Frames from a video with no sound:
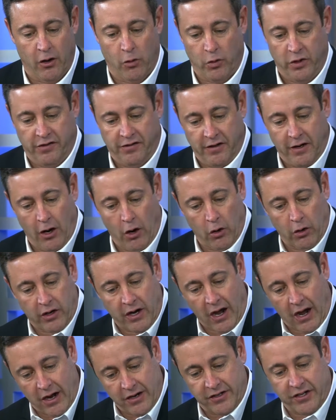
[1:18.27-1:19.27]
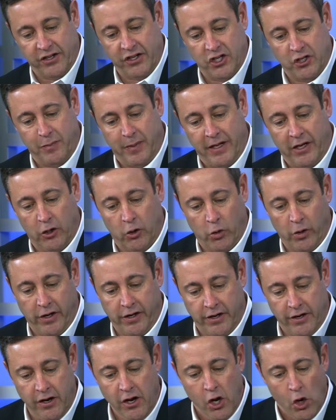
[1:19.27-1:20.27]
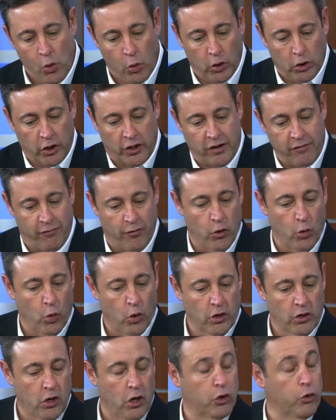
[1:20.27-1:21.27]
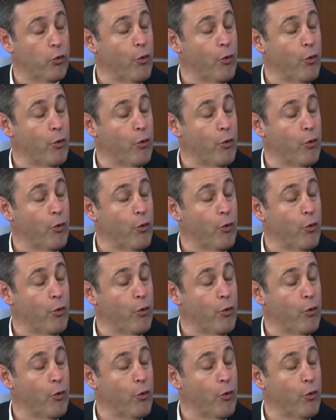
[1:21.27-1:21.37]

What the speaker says: we see how content is being created. We're looking for the word called the